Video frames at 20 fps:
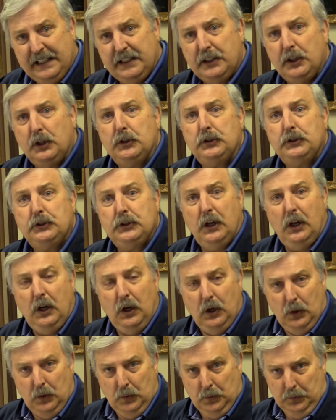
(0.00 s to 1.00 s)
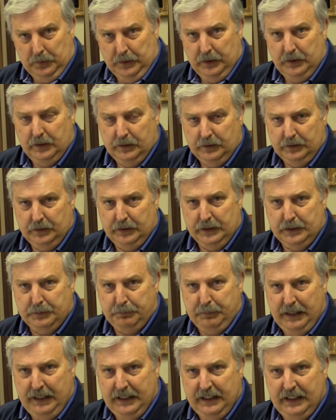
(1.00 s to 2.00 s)
it tone. Let's
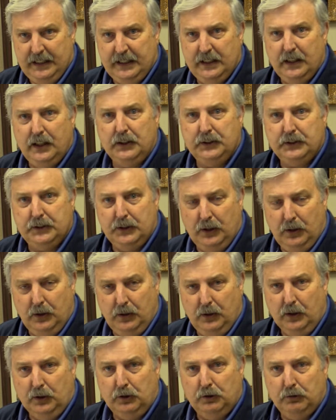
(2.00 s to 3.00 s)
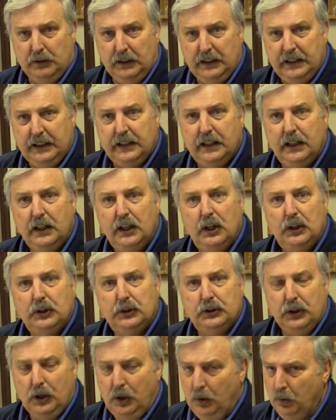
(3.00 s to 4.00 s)
paint it a tone, acrylic
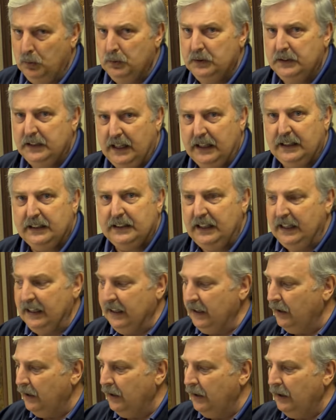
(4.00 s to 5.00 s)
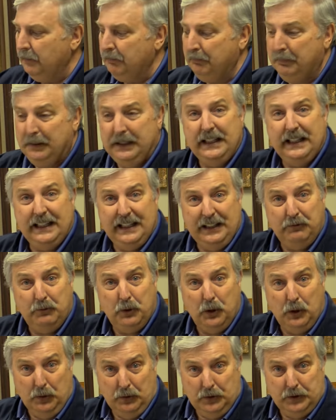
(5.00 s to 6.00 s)
tone technique beginning
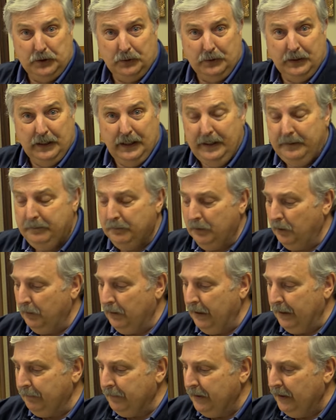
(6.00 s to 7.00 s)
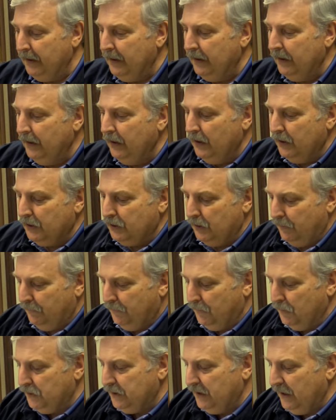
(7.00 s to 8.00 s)
rose, okay? All right. So the
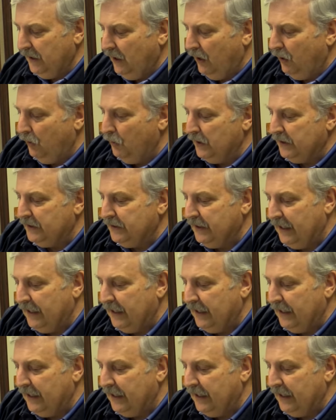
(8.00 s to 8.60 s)
first thing I always